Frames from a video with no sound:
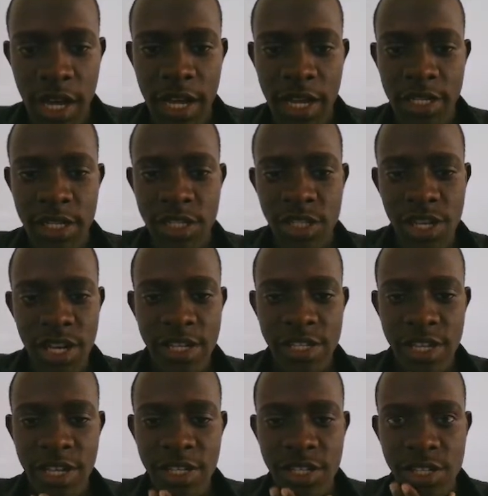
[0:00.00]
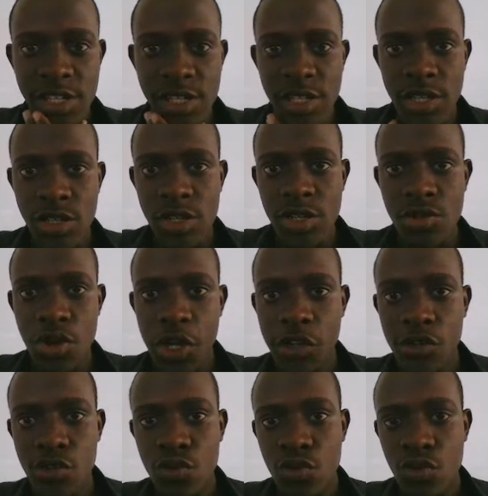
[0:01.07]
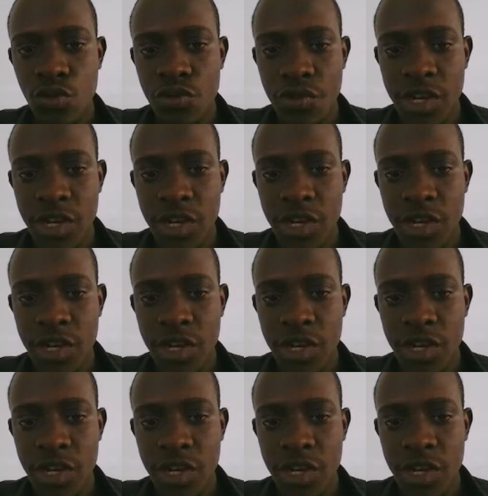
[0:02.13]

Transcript: and the JSX it's going to